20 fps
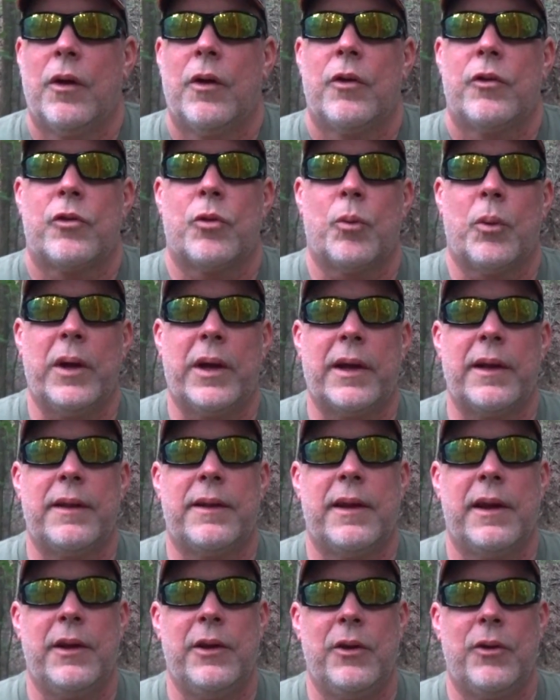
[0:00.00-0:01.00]
So we
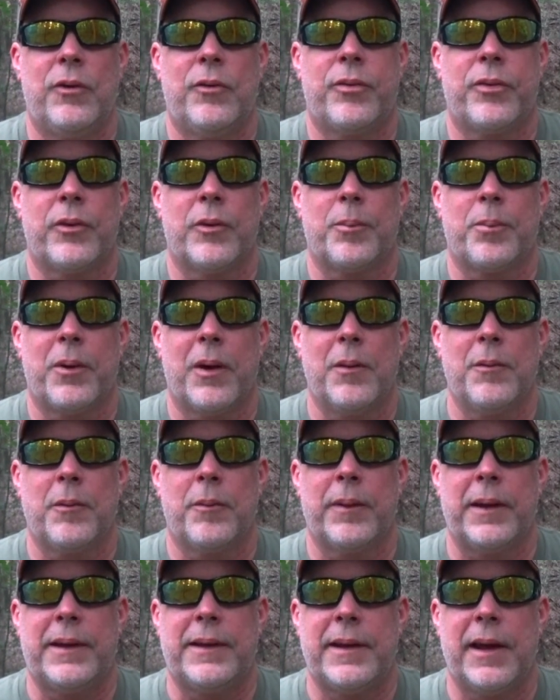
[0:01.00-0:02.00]
continued for
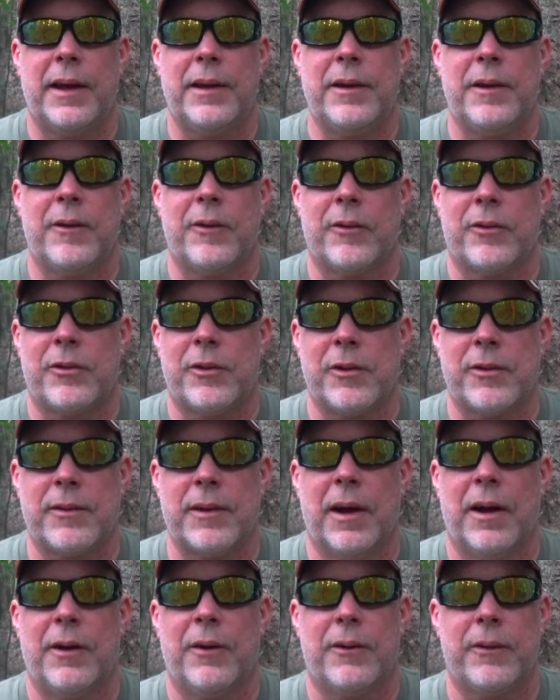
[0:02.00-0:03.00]
probably 10 years just
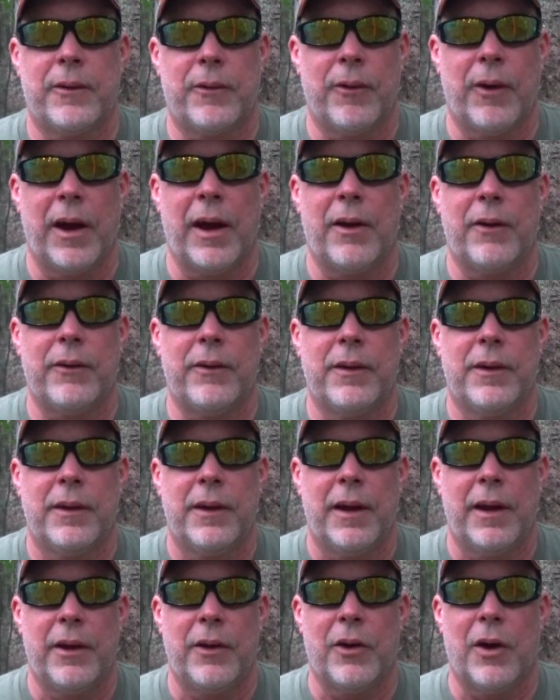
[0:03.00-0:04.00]
to hunt on the ground
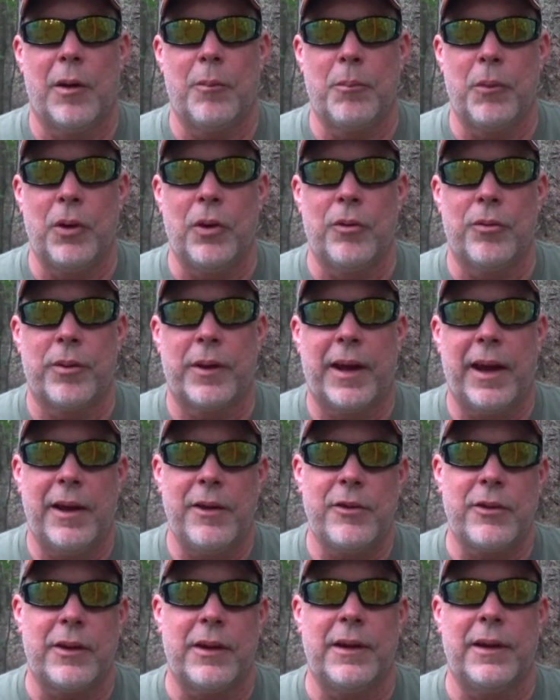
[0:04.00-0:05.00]
and not move.
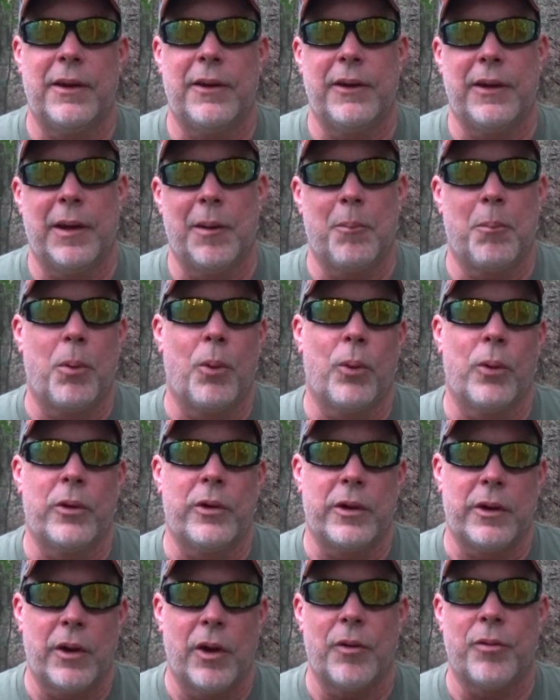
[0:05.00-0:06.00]
Occasionally, you know, you get bored,
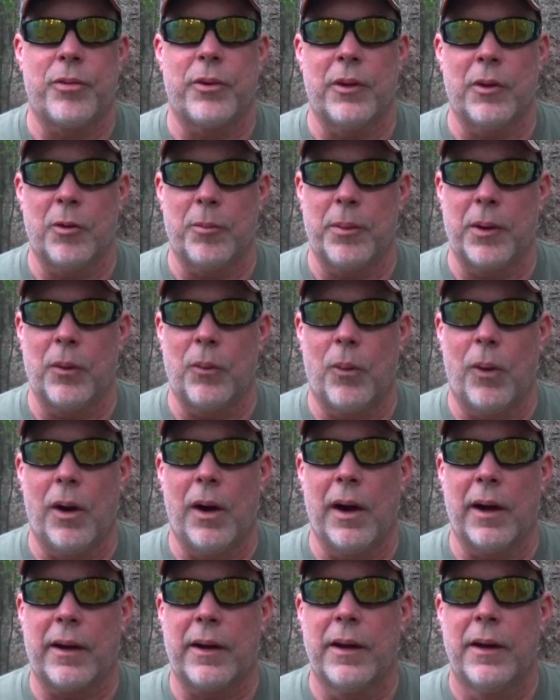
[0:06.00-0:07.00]
you go for a little bit of
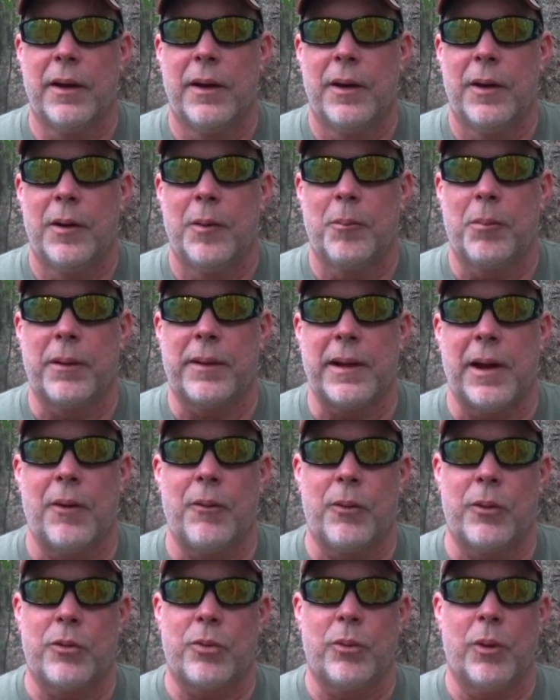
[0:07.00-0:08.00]
walk. But
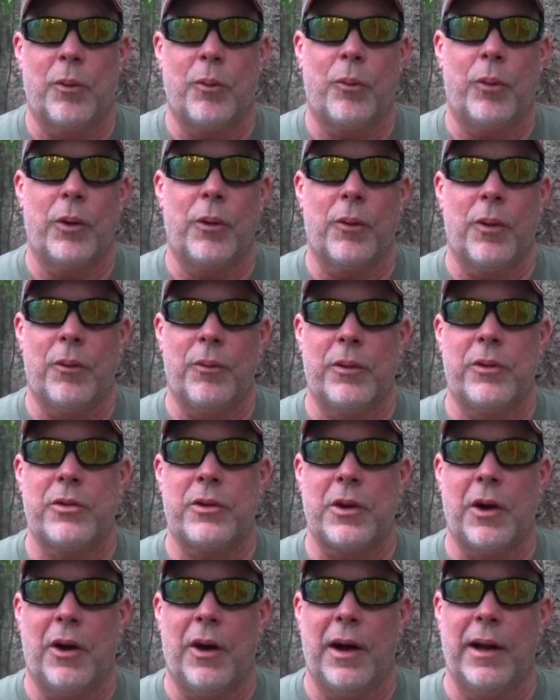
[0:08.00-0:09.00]
that was what we were always
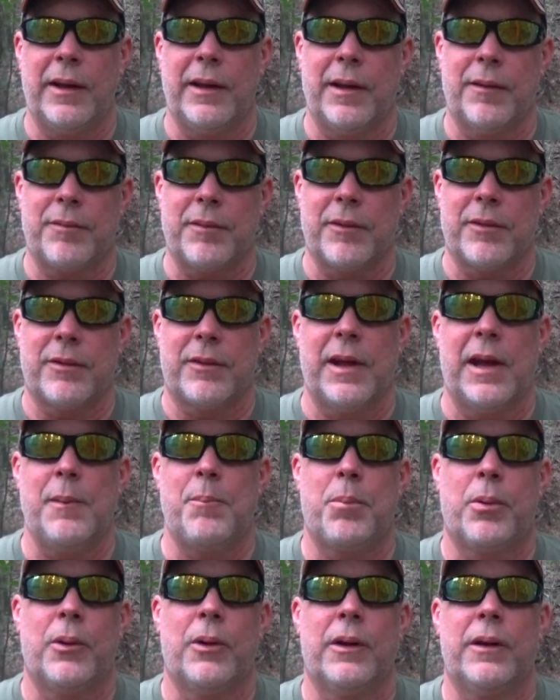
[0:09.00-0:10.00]
taught. You have to stay
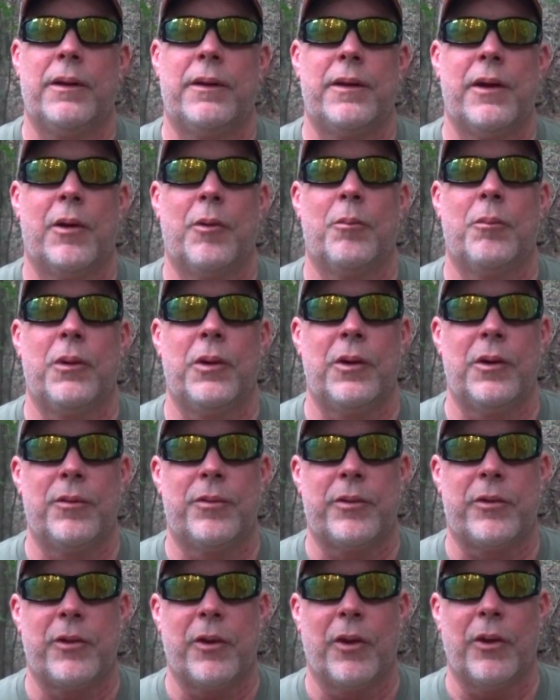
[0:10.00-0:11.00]
put, don't
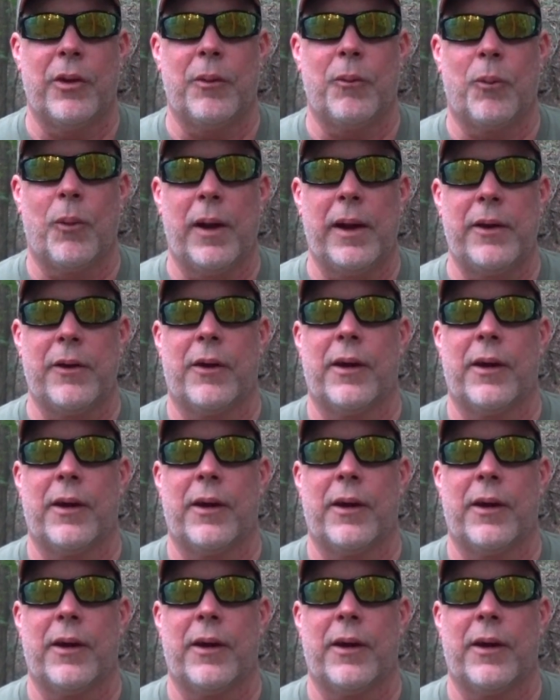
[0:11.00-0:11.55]
move. It's the only way you're